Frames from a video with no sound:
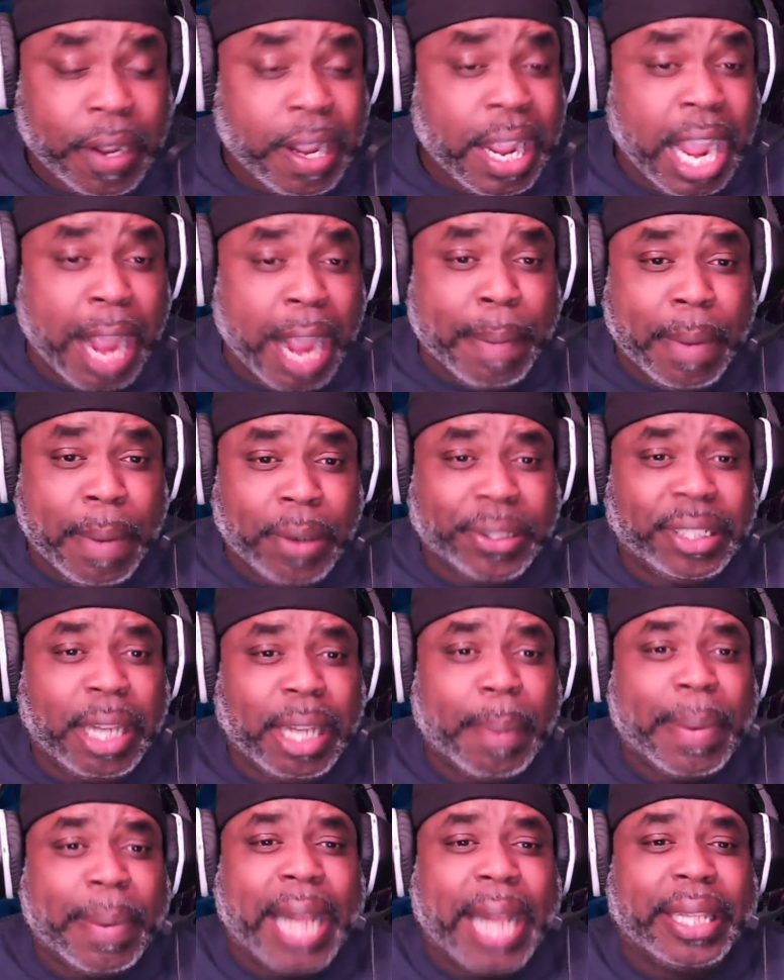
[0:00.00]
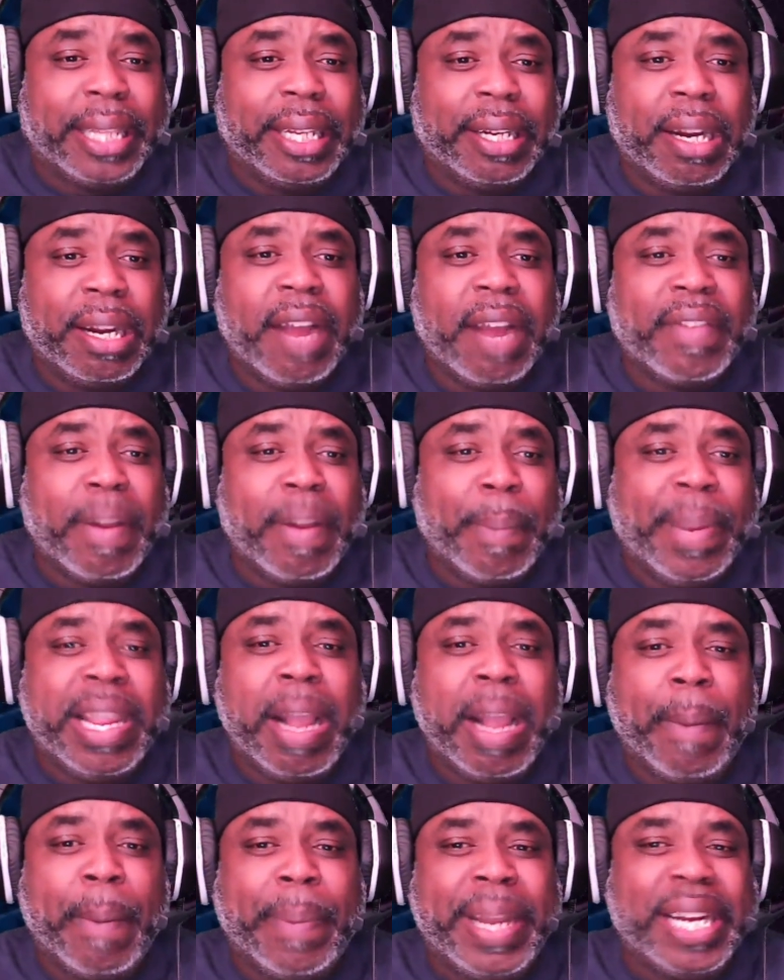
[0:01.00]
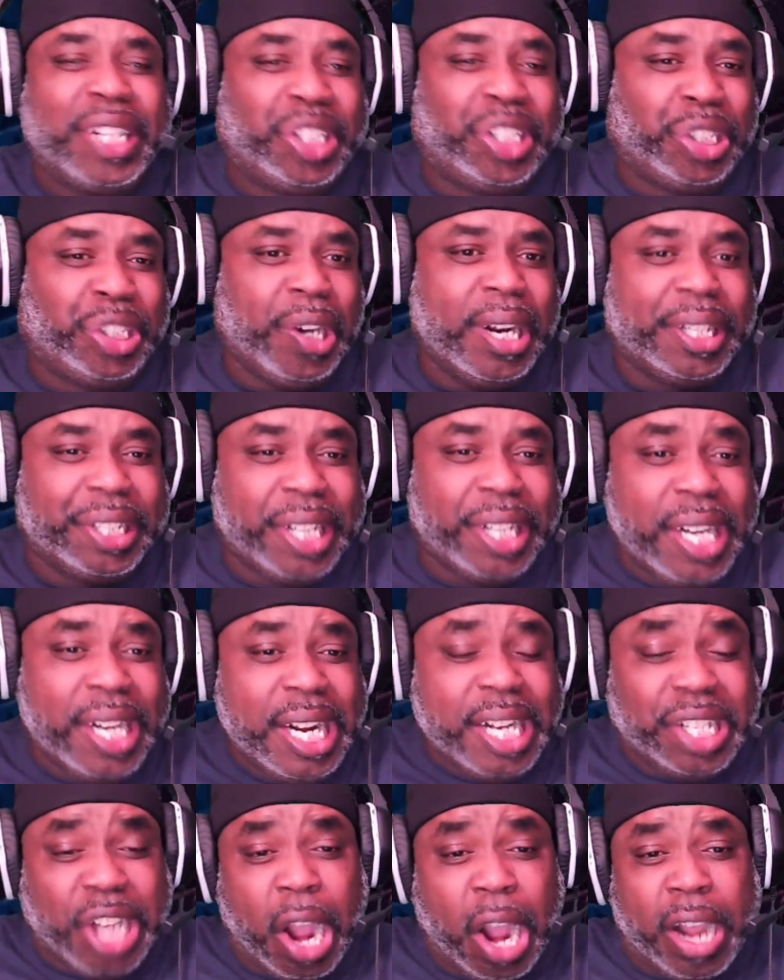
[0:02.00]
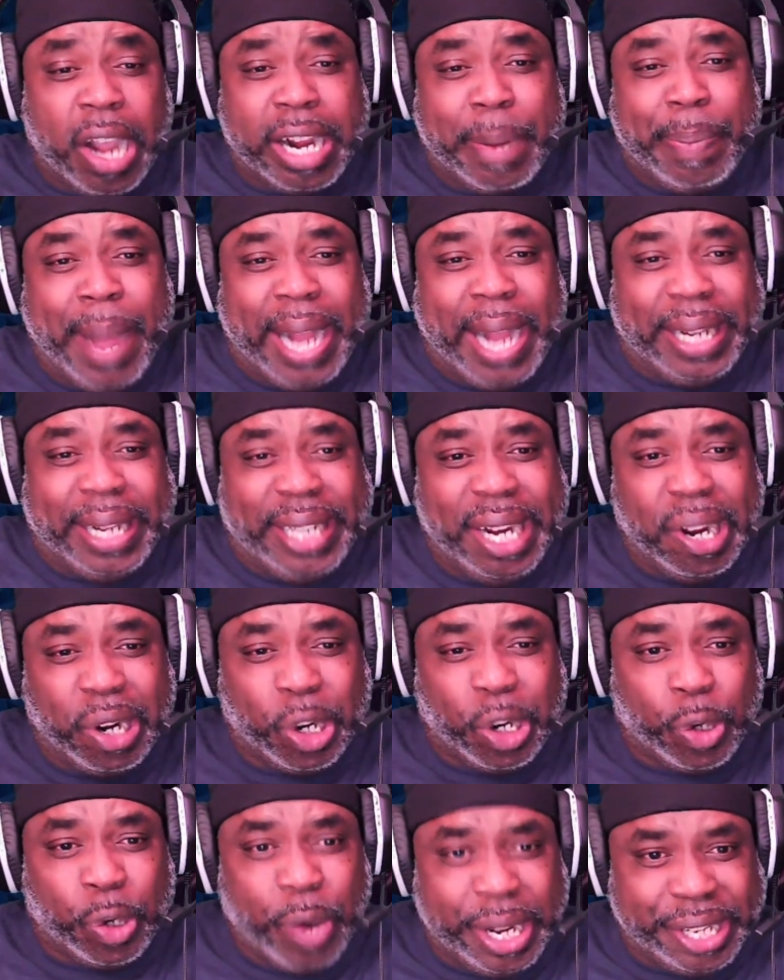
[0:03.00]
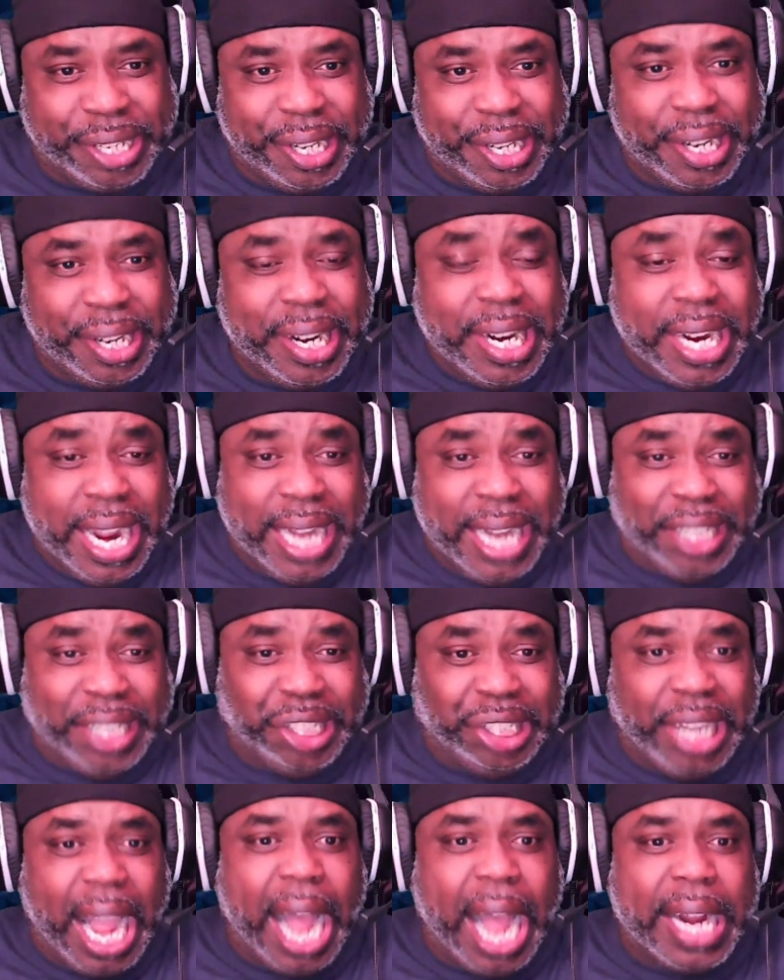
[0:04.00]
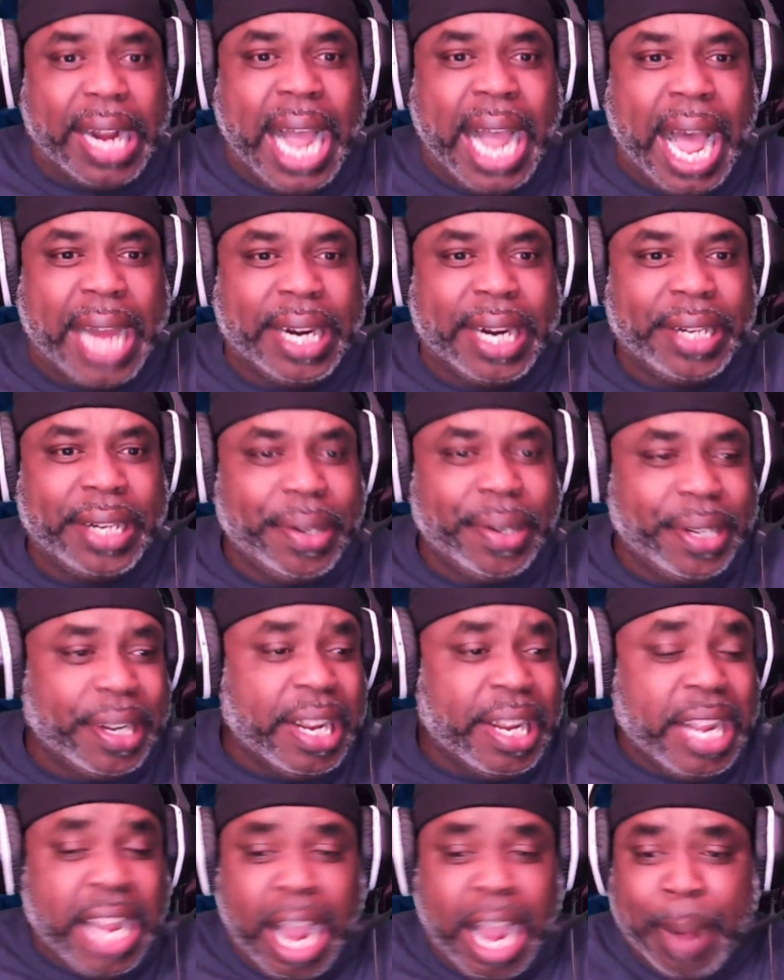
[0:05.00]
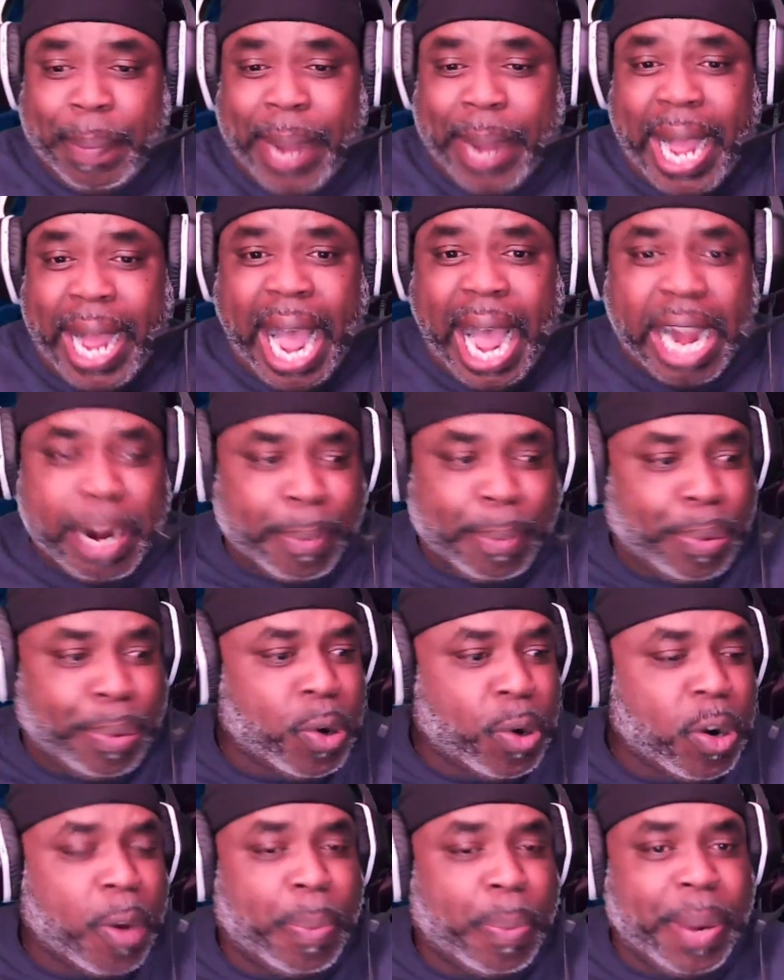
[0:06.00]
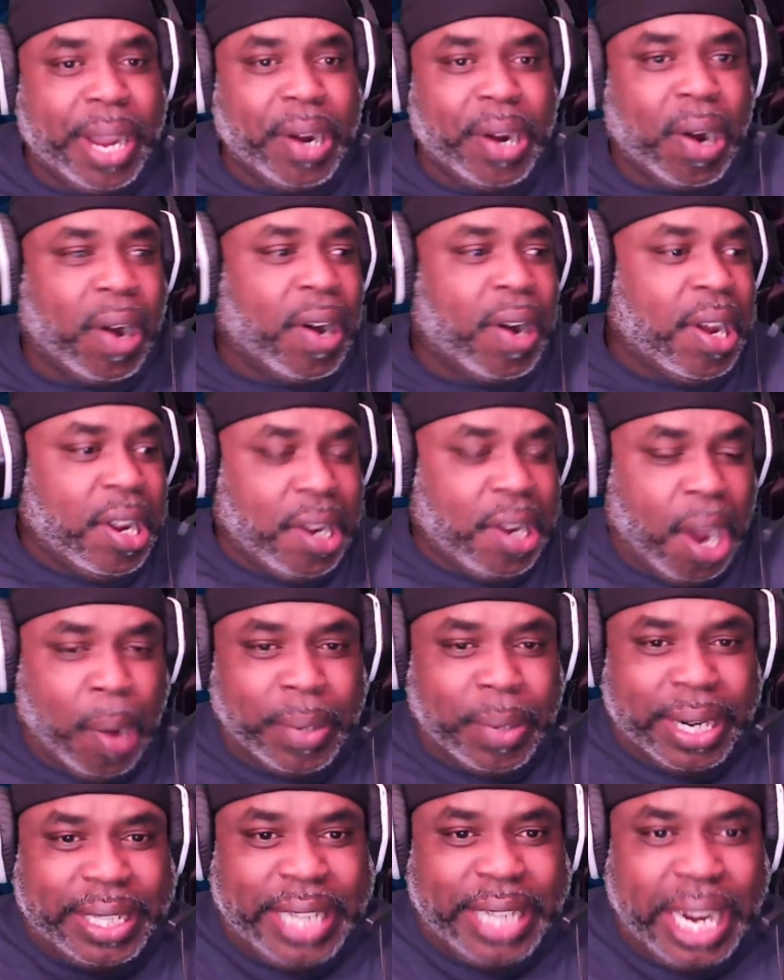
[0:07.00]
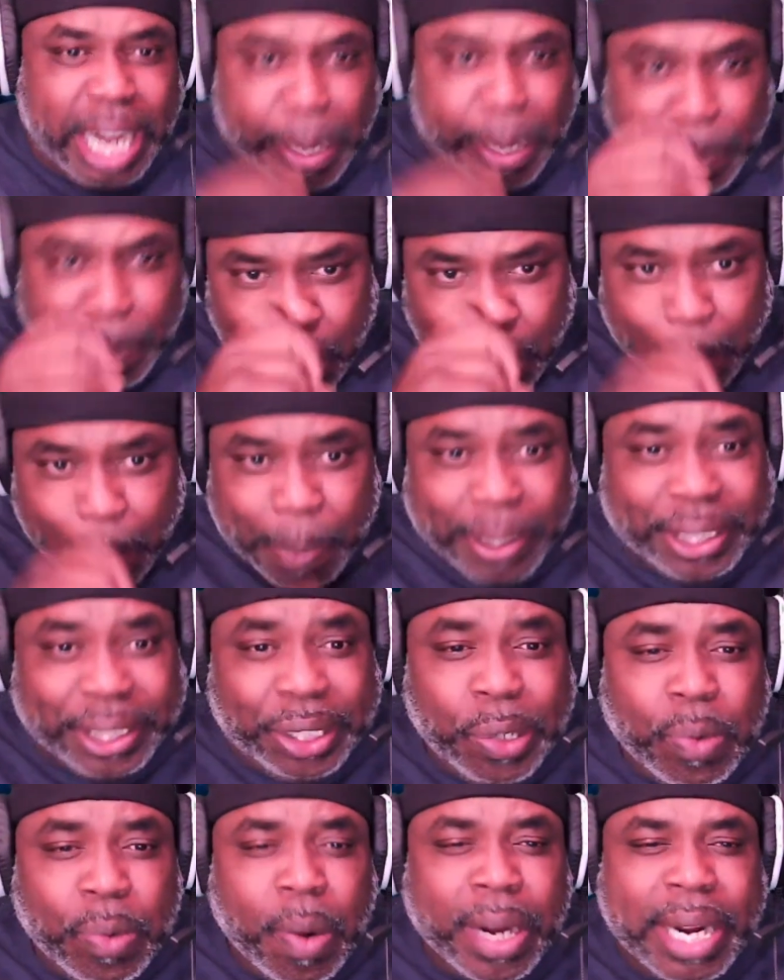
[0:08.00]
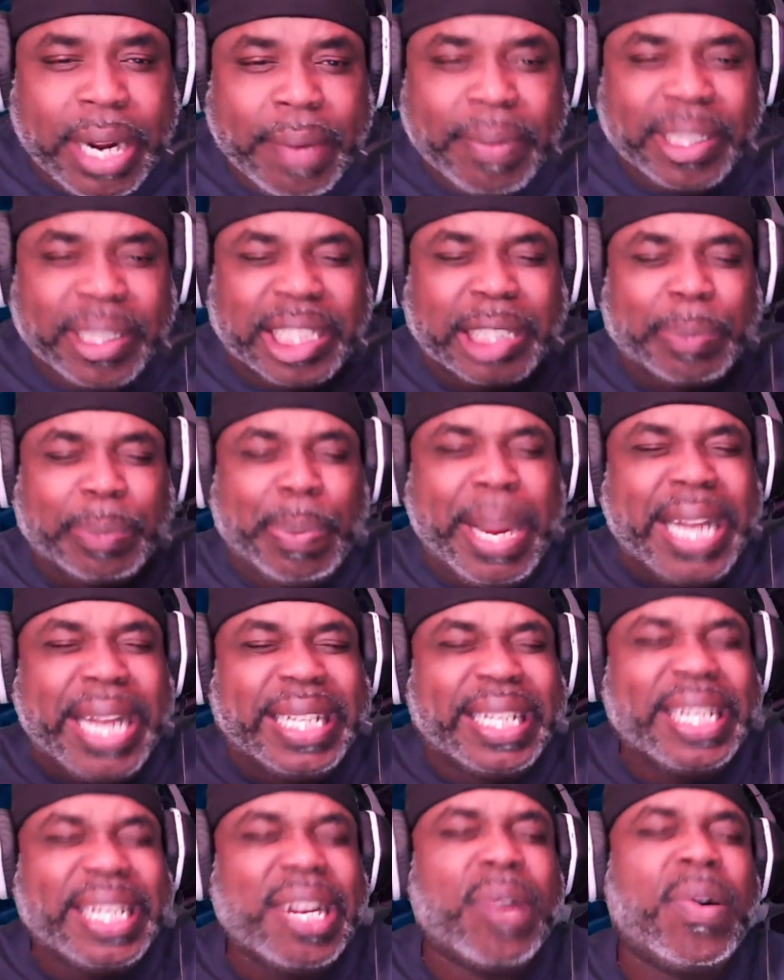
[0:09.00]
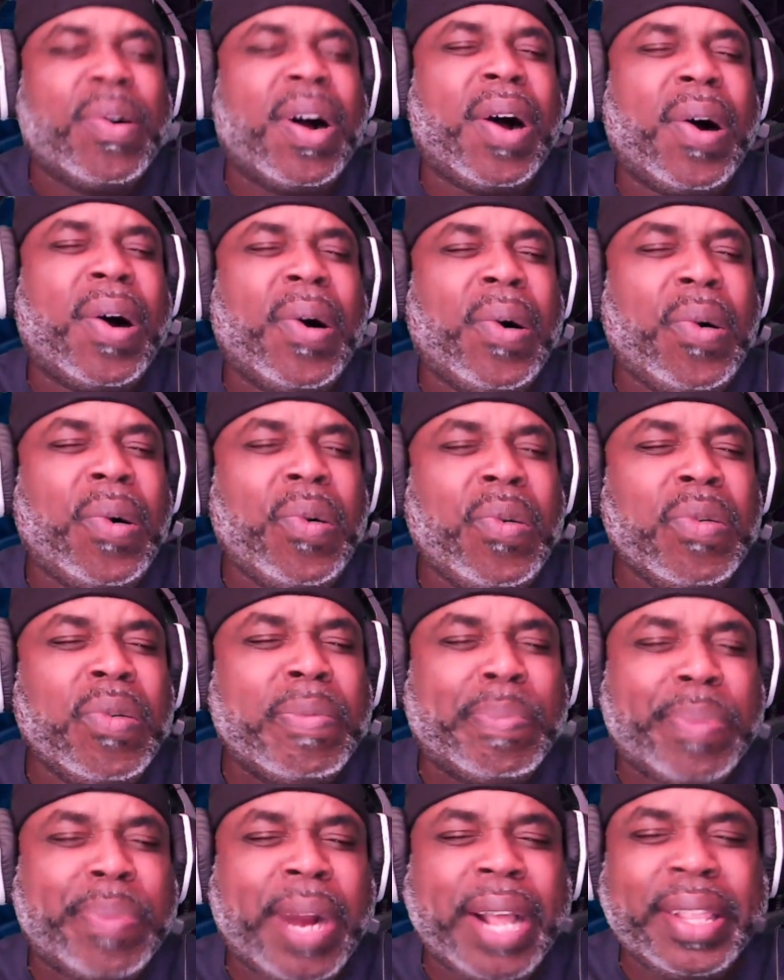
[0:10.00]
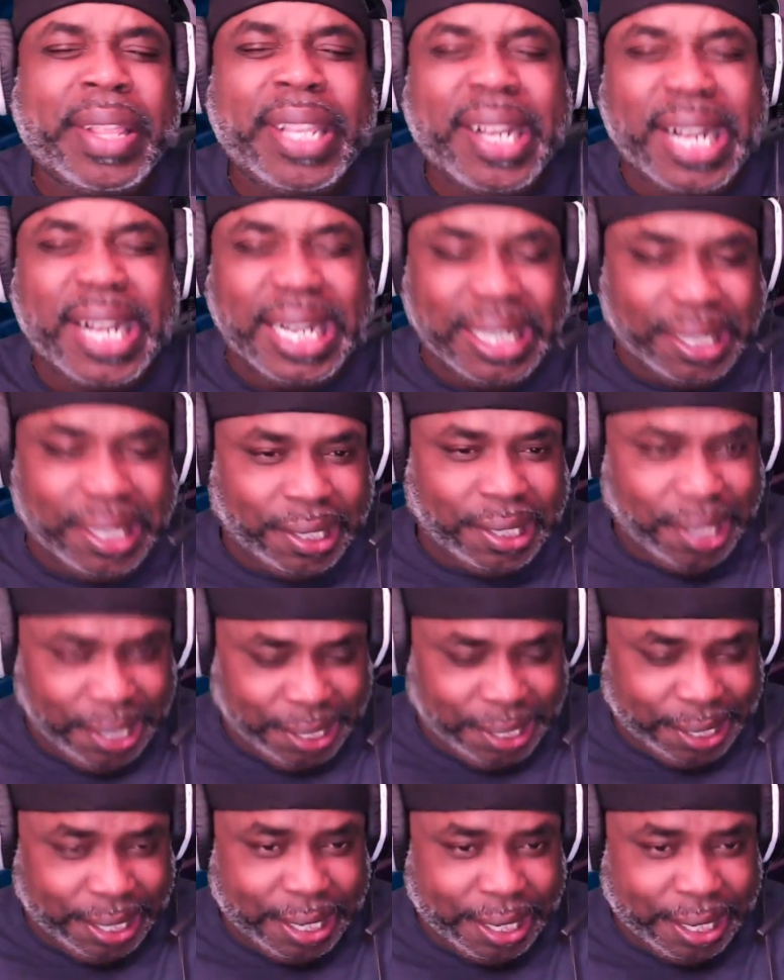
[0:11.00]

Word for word: And most of them got the nerve to be up in the church talking about they're a Christian and shouting hallelujah and behind the pulpit or on the deacon board, but you won't even speak to your own brother or sister.